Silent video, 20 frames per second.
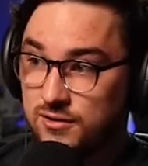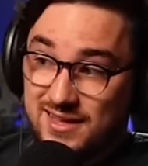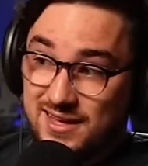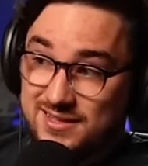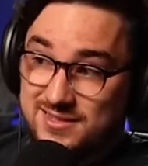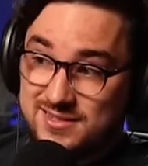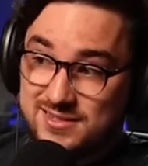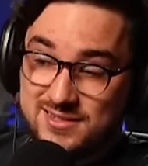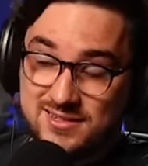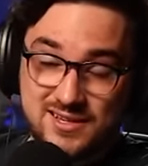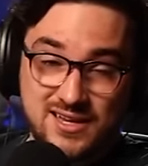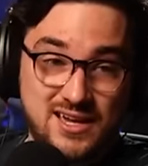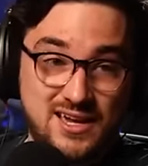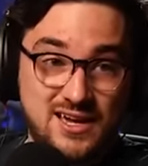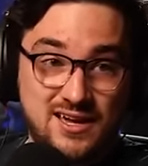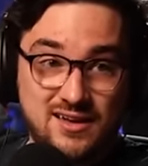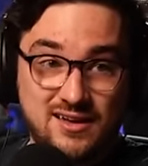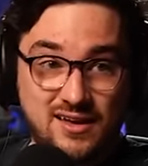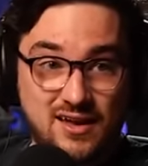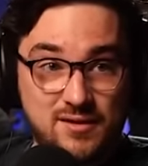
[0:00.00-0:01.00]
That's,
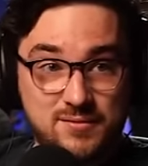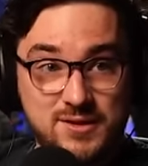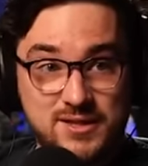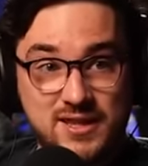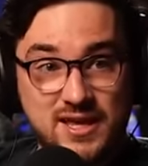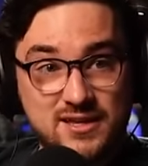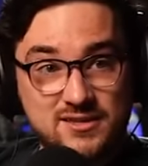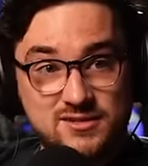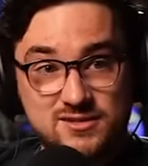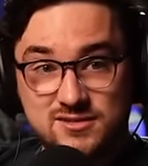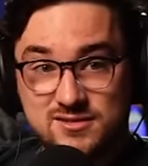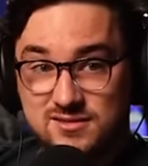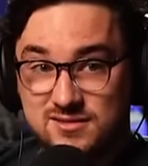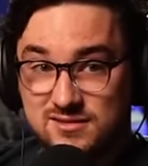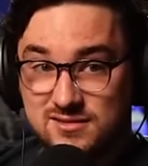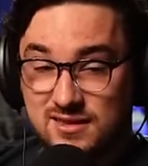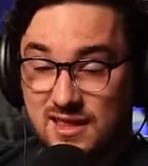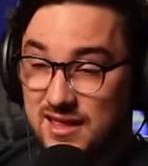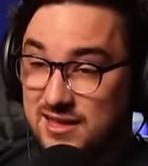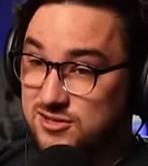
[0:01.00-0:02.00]
I mean, that's,
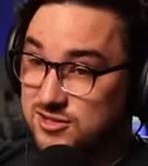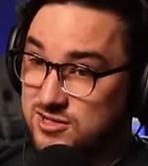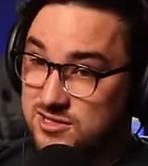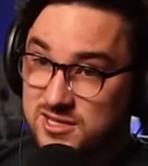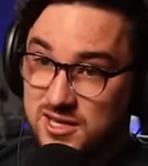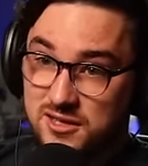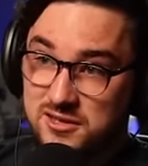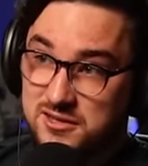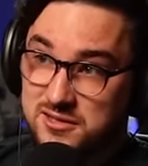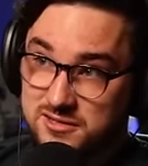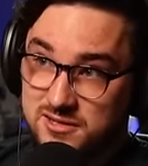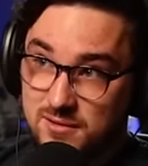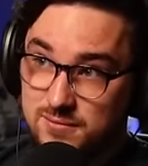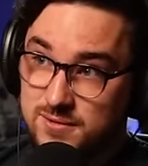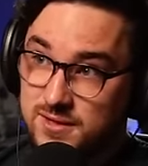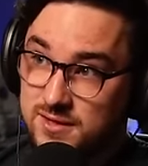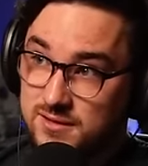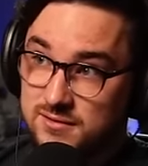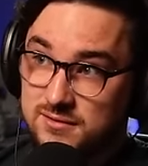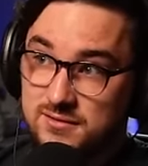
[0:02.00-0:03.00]
that should tell you
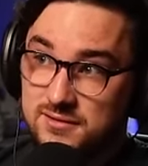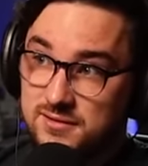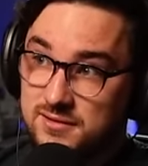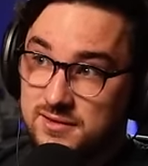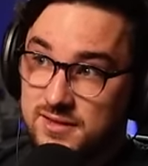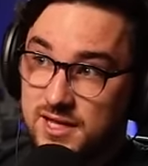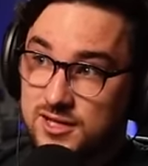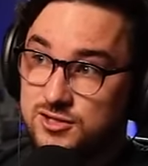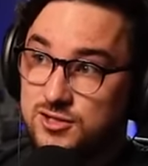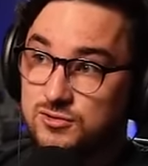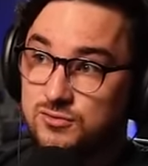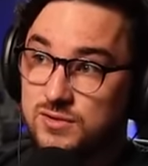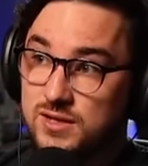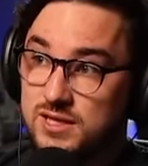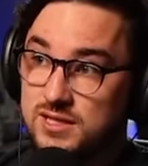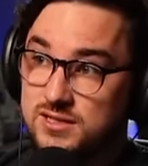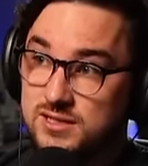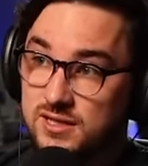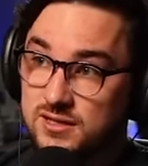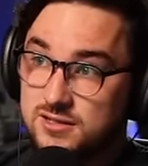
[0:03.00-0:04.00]
something. That should
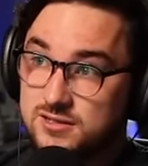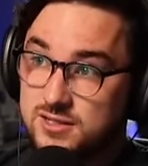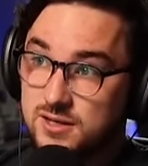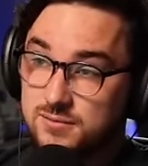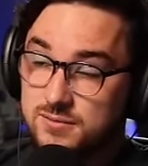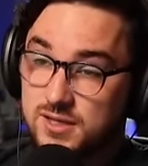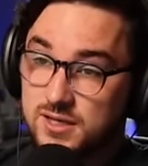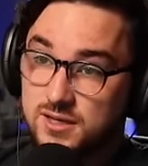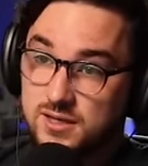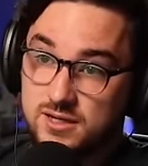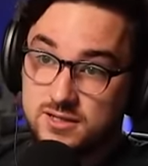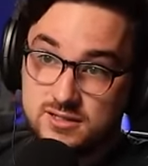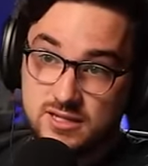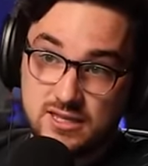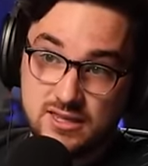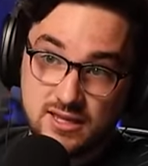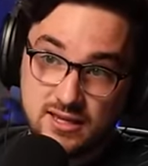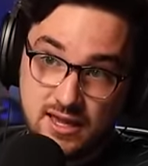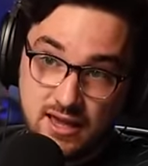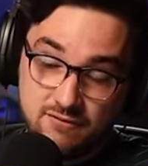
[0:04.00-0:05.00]
really tell you something. Cause I
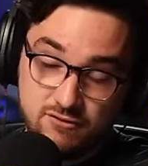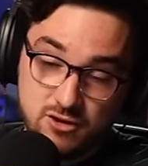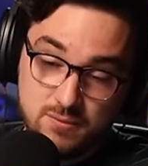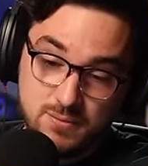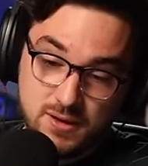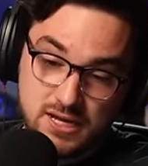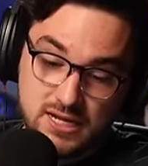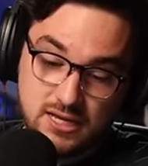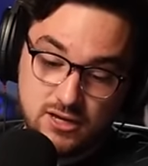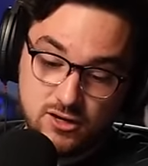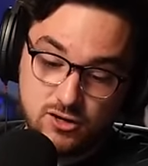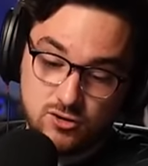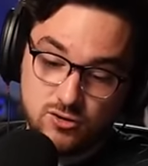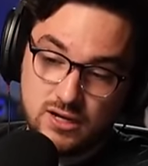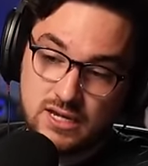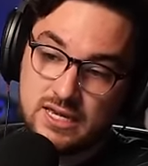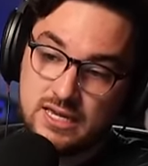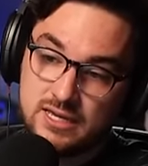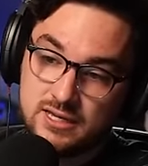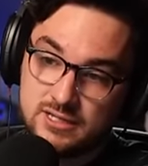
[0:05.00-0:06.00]
think everybody
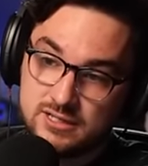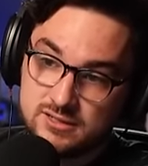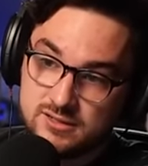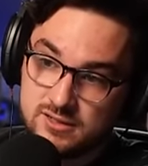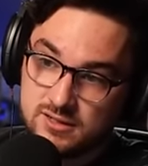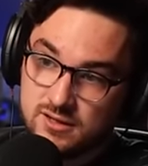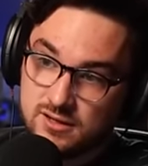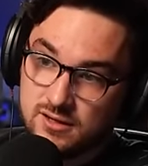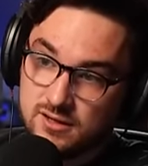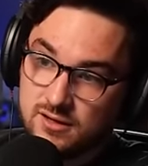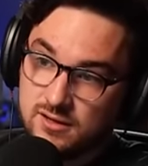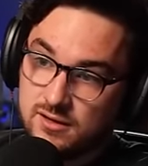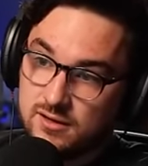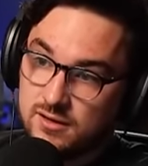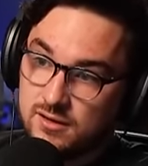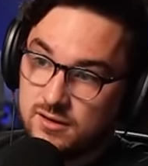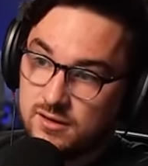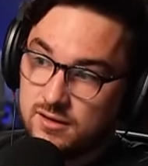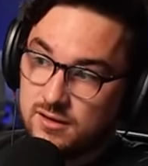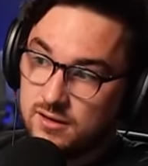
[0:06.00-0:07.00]
agrees.
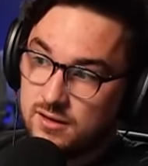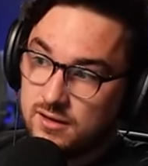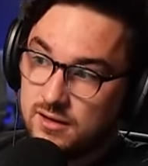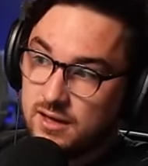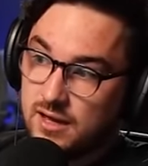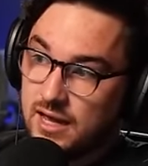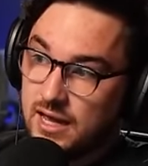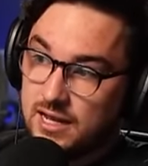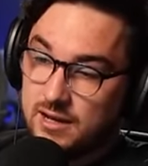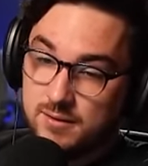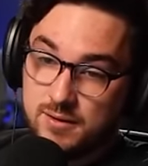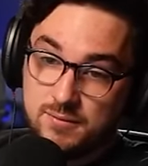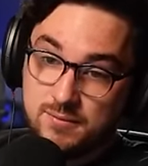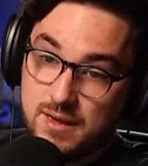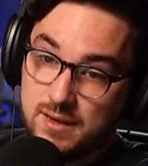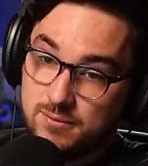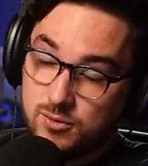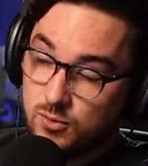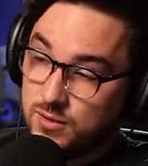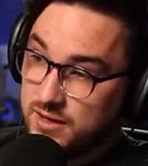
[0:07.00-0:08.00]
And I mean,
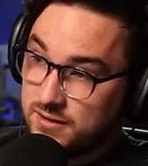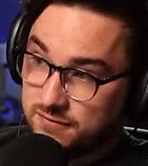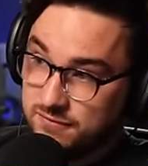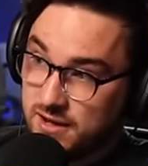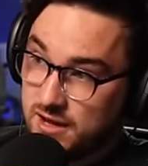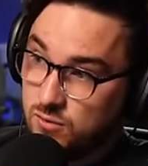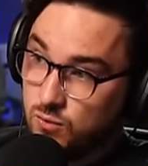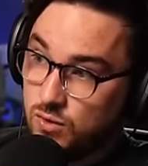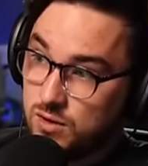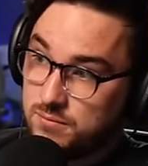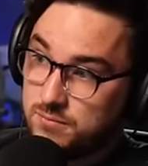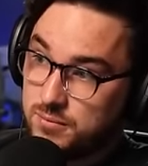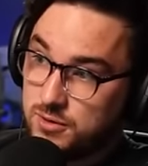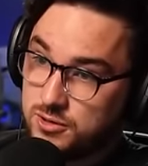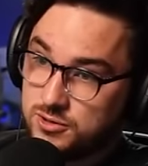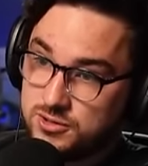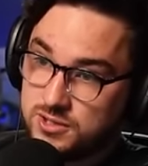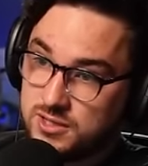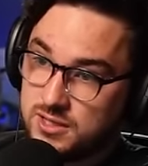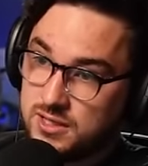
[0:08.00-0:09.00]
maybe we can find one
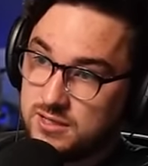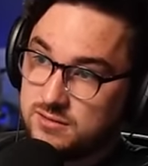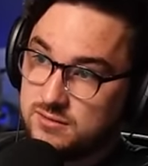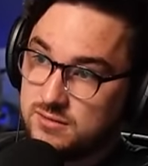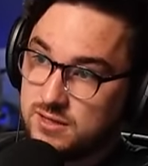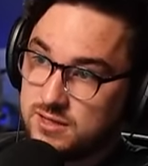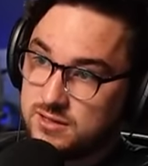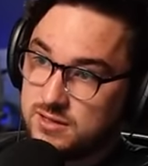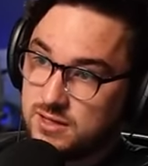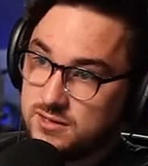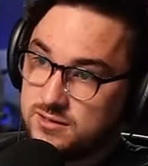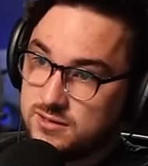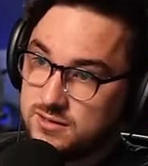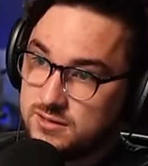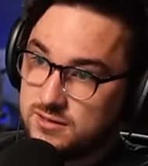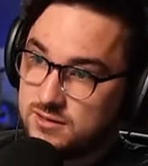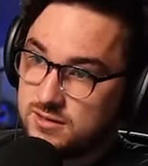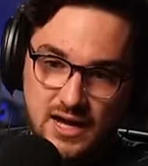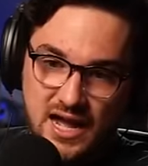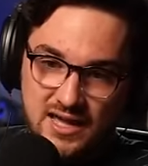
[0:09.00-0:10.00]
person that, that doesn't.